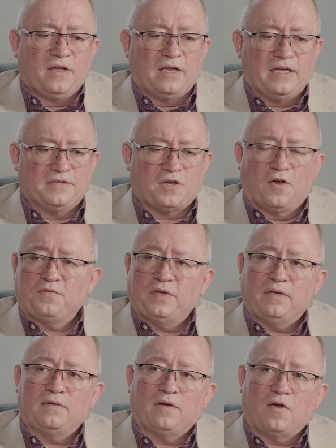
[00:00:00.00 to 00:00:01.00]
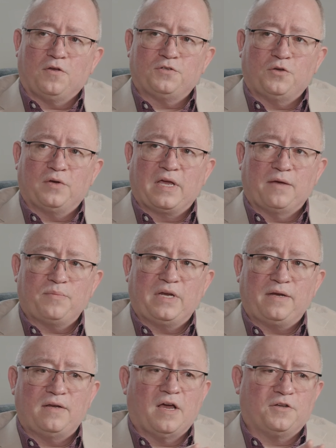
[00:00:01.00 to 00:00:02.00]
is often also
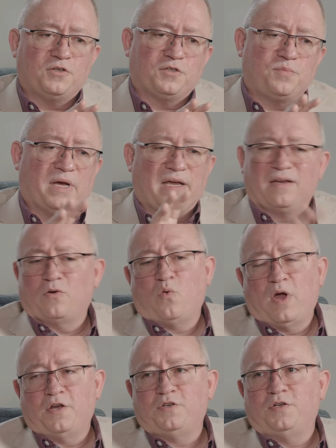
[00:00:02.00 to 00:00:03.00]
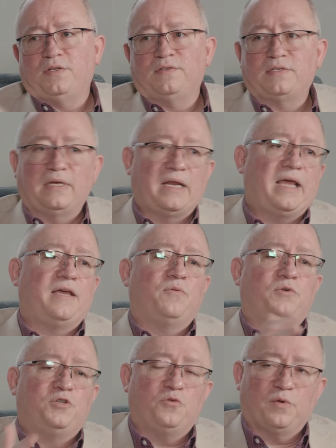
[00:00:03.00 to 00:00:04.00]
accompanied not just by questions and, hey,
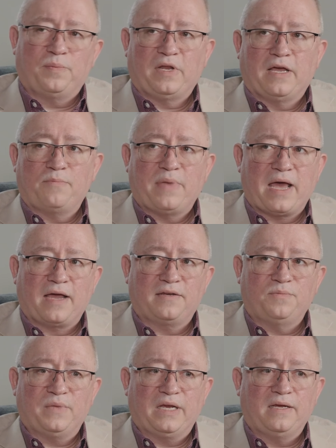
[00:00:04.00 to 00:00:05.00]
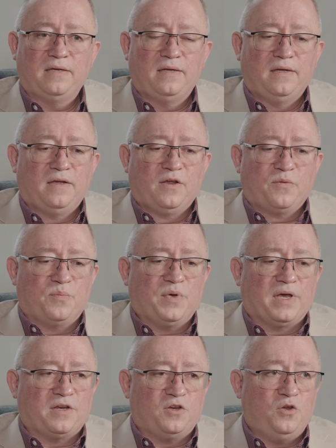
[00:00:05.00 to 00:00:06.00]
would you reply back to me,
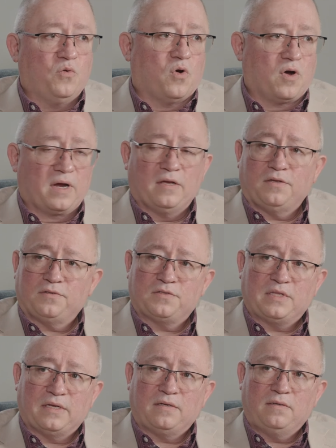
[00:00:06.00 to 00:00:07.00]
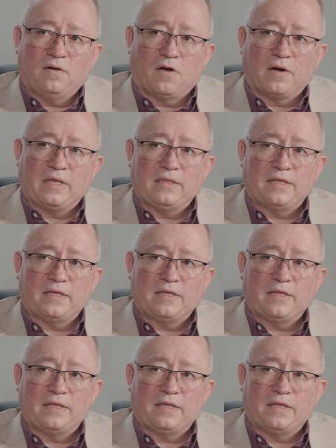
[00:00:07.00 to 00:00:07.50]
but URLs that are in